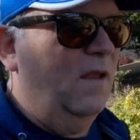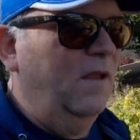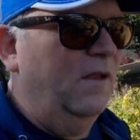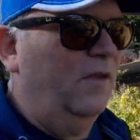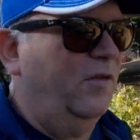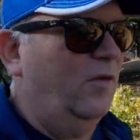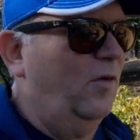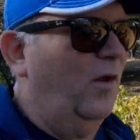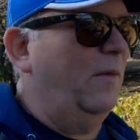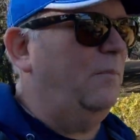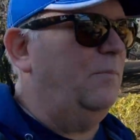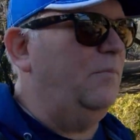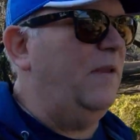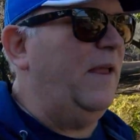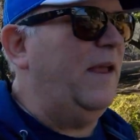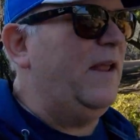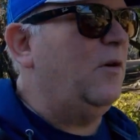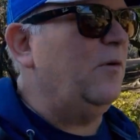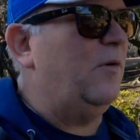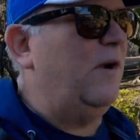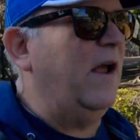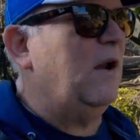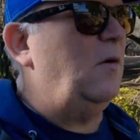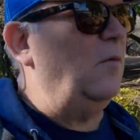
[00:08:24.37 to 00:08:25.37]
So I played
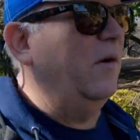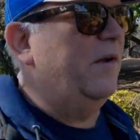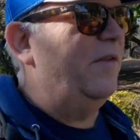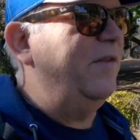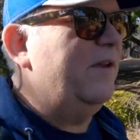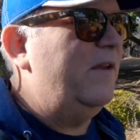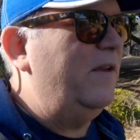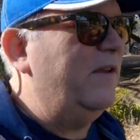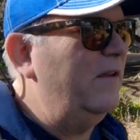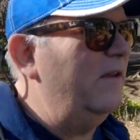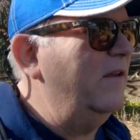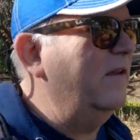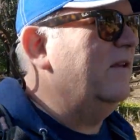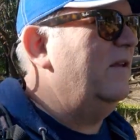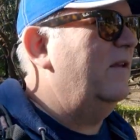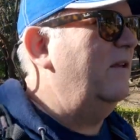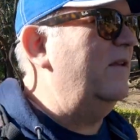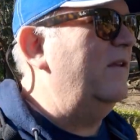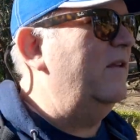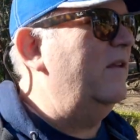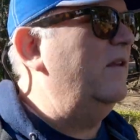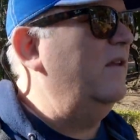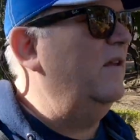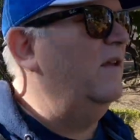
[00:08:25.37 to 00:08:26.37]
around with it
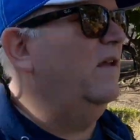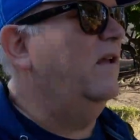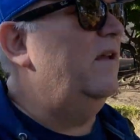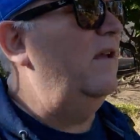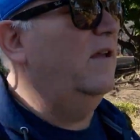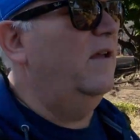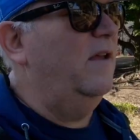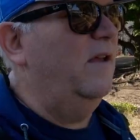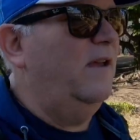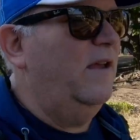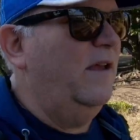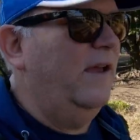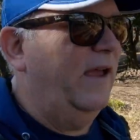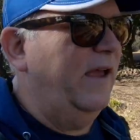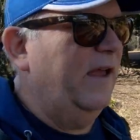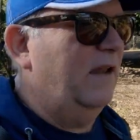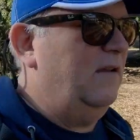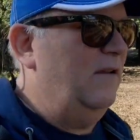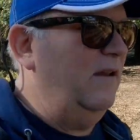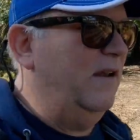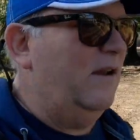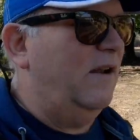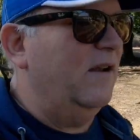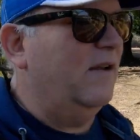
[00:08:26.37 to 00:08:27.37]

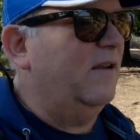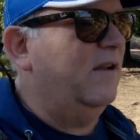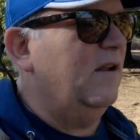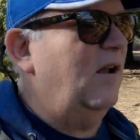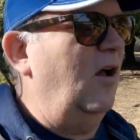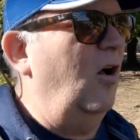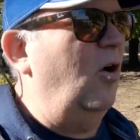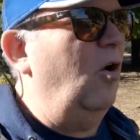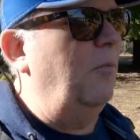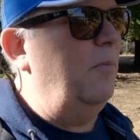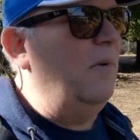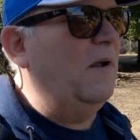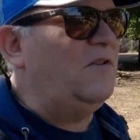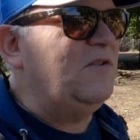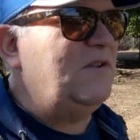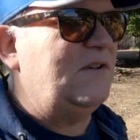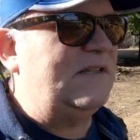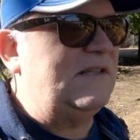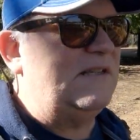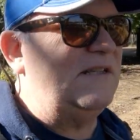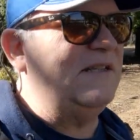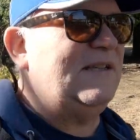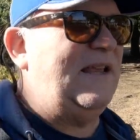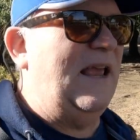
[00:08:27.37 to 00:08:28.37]
and did a whole bunch of
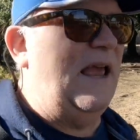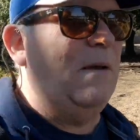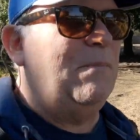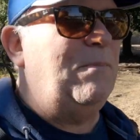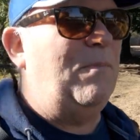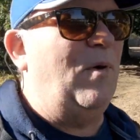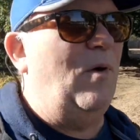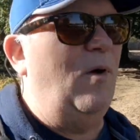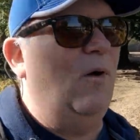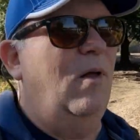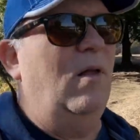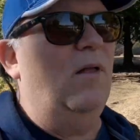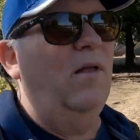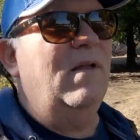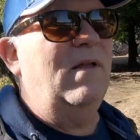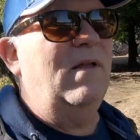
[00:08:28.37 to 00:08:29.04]
sample